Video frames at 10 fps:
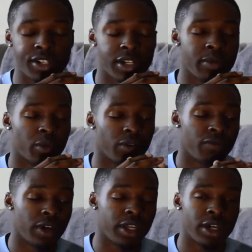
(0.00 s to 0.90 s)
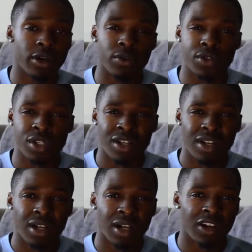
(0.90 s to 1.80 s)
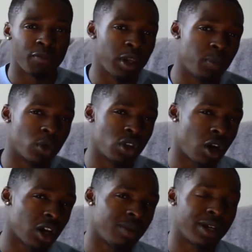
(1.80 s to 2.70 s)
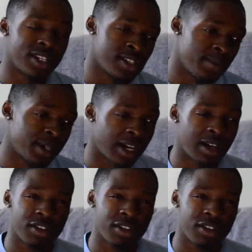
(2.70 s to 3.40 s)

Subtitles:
seeing more videos of people talking about the subject.